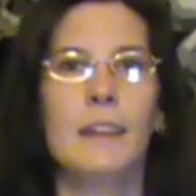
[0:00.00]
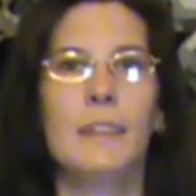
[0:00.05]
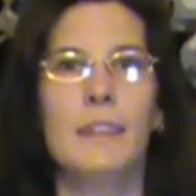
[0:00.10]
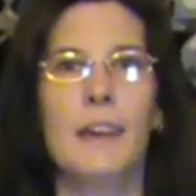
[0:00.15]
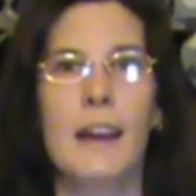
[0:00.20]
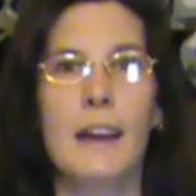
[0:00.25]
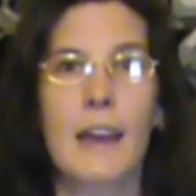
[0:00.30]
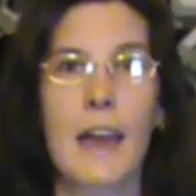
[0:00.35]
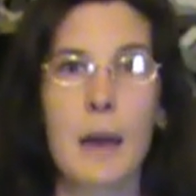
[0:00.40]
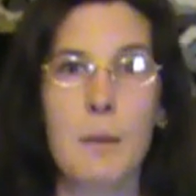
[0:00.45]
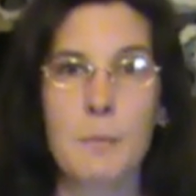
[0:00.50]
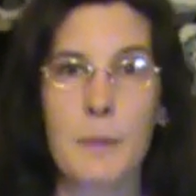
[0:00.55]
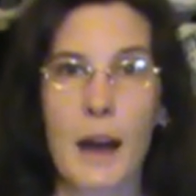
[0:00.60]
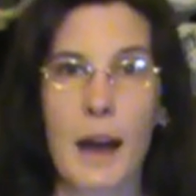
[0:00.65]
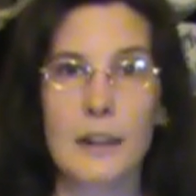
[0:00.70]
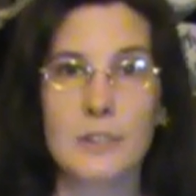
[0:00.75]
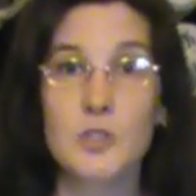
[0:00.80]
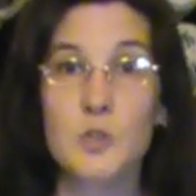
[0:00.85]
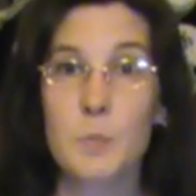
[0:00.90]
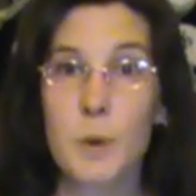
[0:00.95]
They came
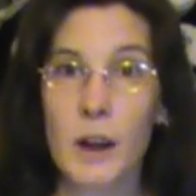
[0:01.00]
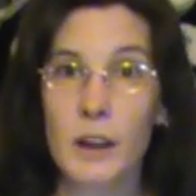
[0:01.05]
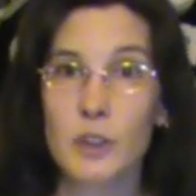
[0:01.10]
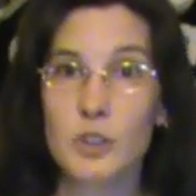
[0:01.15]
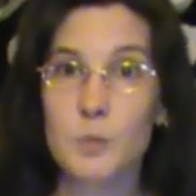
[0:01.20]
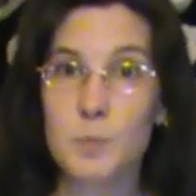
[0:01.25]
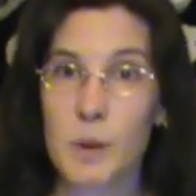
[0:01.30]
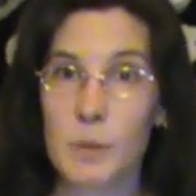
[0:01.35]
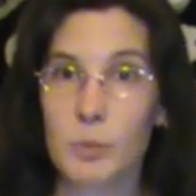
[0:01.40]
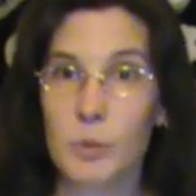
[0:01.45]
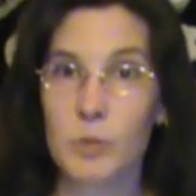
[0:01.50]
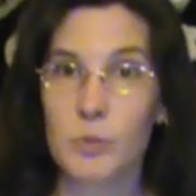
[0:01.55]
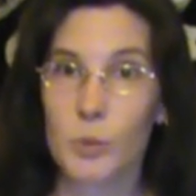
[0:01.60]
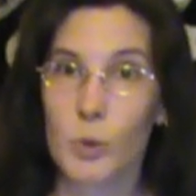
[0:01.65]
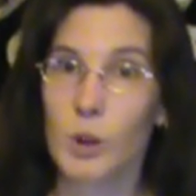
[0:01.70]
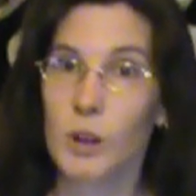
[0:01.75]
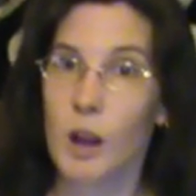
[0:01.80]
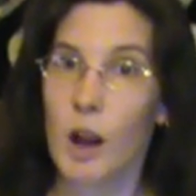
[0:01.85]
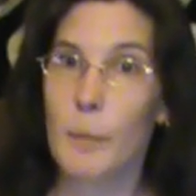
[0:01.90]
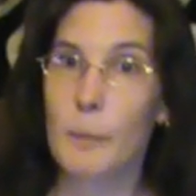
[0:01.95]
back to punish people
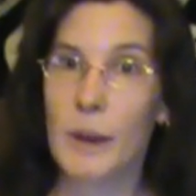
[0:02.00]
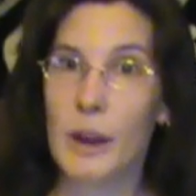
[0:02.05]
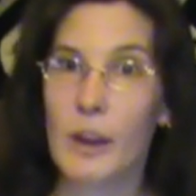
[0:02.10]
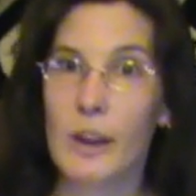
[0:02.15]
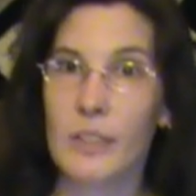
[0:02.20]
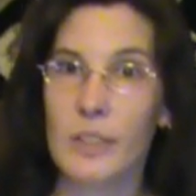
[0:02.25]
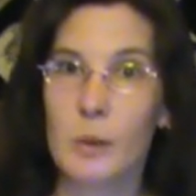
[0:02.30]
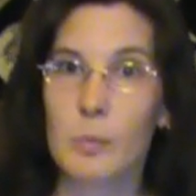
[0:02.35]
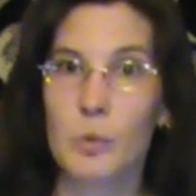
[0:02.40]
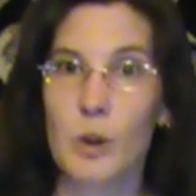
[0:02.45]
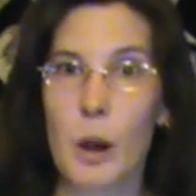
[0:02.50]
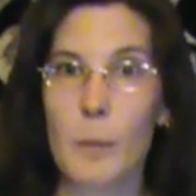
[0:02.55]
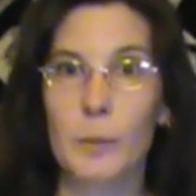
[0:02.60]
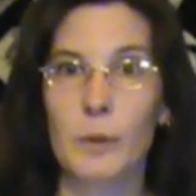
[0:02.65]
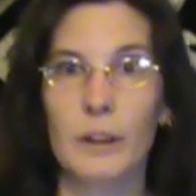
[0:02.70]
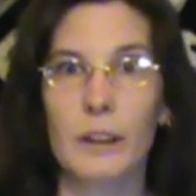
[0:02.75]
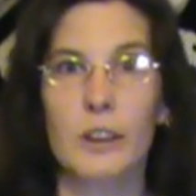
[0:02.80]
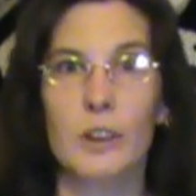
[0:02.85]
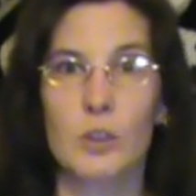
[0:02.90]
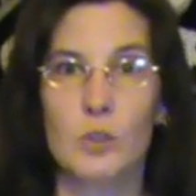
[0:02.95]
for not burying them
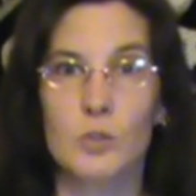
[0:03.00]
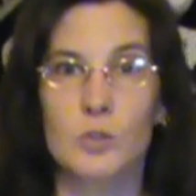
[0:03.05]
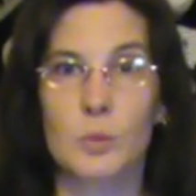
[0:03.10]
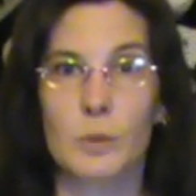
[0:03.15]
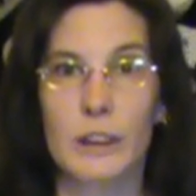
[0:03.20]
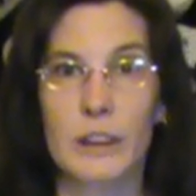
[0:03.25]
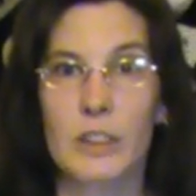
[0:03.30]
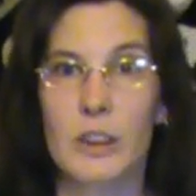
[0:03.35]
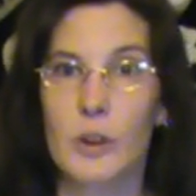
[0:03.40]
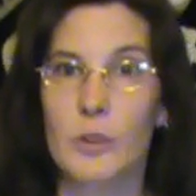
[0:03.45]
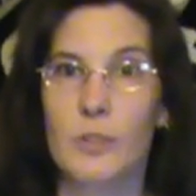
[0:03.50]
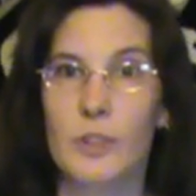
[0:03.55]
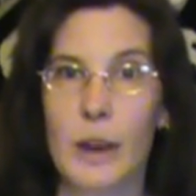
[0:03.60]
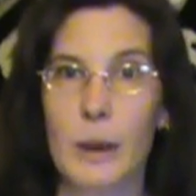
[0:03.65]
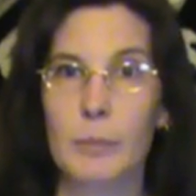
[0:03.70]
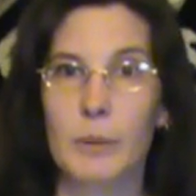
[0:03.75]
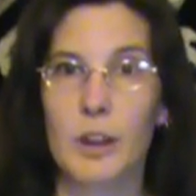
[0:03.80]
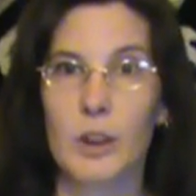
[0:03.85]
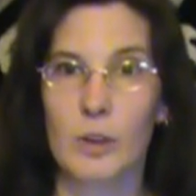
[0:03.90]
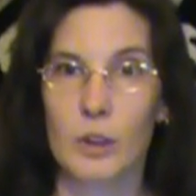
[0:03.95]
properly, usually their
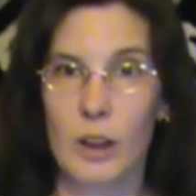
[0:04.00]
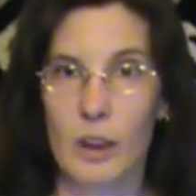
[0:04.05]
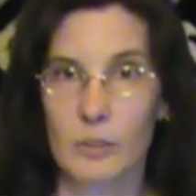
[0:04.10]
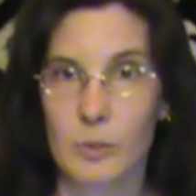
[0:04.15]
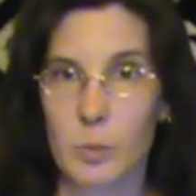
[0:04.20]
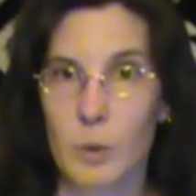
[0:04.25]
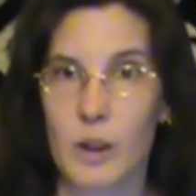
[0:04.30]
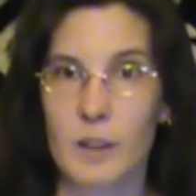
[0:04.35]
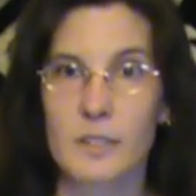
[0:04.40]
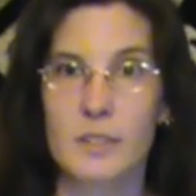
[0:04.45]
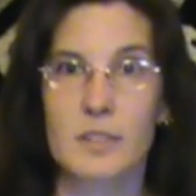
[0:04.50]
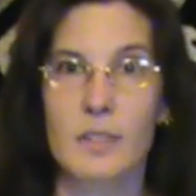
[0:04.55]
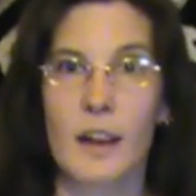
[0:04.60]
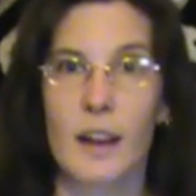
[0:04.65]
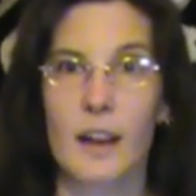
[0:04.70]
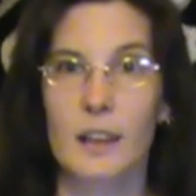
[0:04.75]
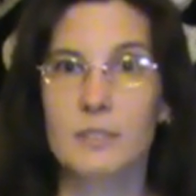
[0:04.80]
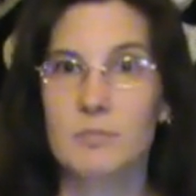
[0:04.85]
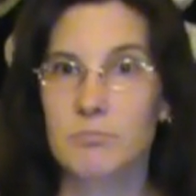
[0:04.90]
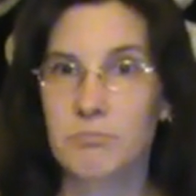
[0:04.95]
family or loved ones
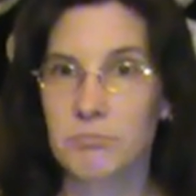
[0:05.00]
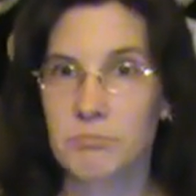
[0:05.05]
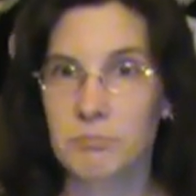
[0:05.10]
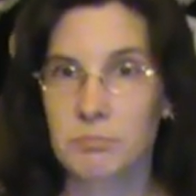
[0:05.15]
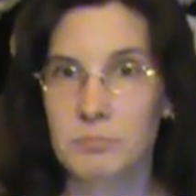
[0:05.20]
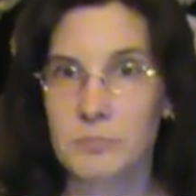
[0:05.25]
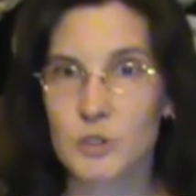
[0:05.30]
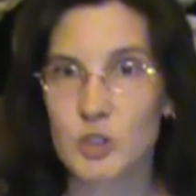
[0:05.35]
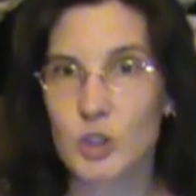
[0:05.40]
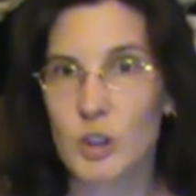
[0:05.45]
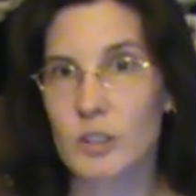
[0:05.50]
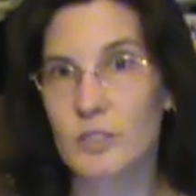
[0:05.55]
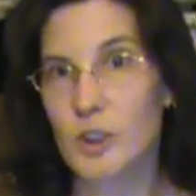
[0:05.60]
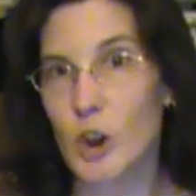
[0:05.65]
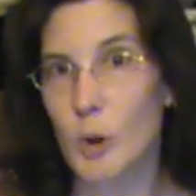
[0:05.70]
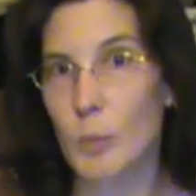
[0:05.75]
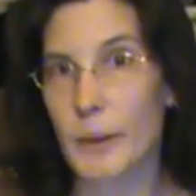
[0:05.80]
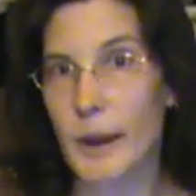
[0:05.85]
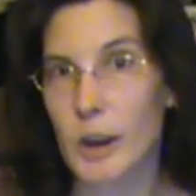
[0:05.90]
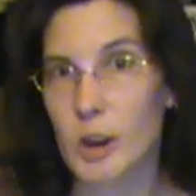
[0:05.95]
that should have
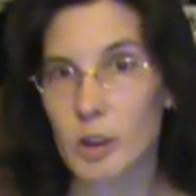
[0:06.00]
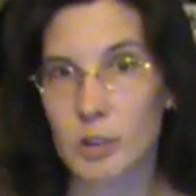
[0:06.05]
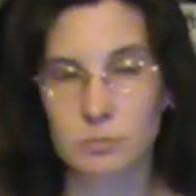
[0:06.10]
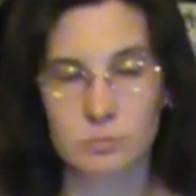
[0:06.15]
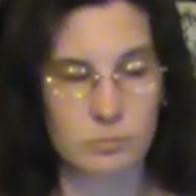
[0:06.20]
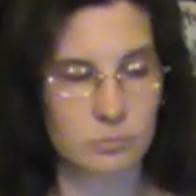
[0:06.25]
known better.